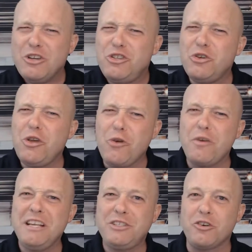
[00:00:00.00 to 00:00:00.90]
do your
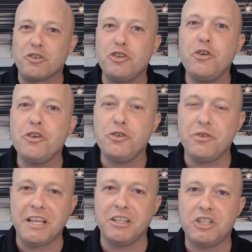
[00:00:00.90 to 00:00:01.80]
research, do your due
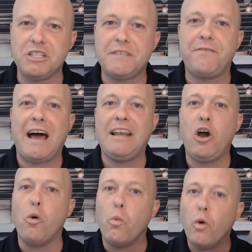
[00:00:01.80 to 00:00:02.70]
diligence, find
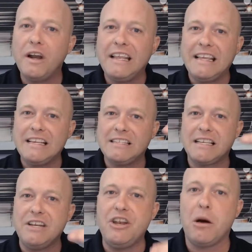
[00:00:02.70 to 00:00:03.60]
out what it
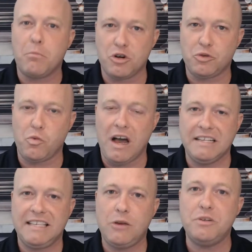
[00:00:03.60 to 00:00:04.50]
is
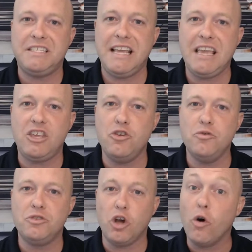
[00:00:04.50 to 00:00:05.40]
numbers-wise that it would take you
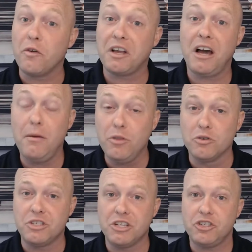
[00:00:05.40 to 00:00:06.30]
to overcome
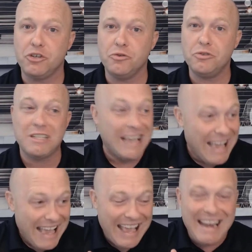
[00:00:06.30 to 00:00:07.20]
those issues
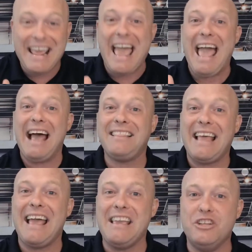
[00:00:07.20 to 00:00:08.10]
and add
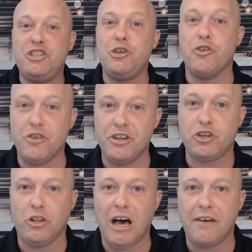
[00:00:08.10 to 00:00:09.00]
that into your
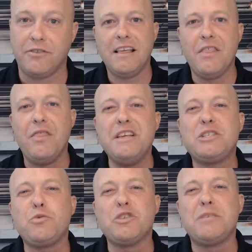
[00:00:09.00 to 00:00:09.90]
initial offer.
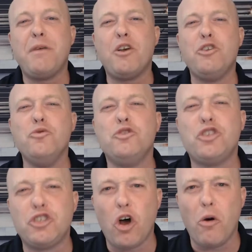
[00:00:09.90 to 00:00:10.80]
This will spare you
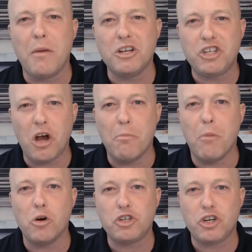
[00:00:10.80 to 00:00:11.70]
so much
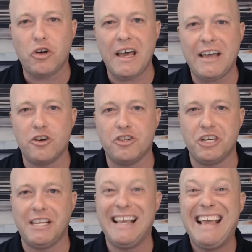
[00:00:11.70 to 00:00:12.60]
emotional energy,